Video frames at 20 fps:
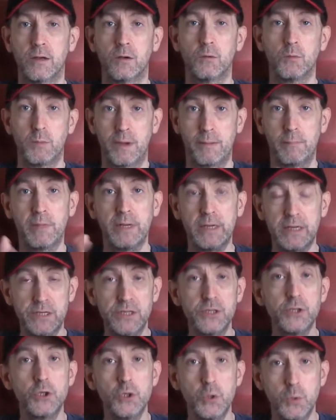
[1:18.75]
remember this
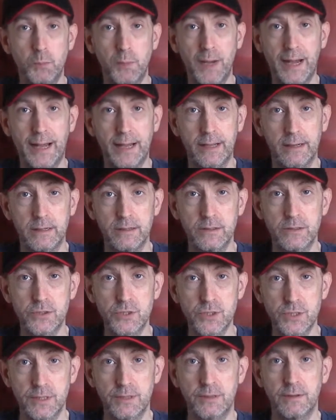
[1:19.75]
is new
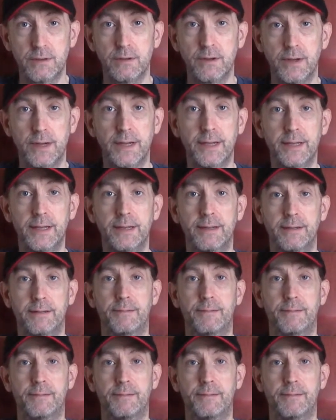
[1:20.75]
pilots, right?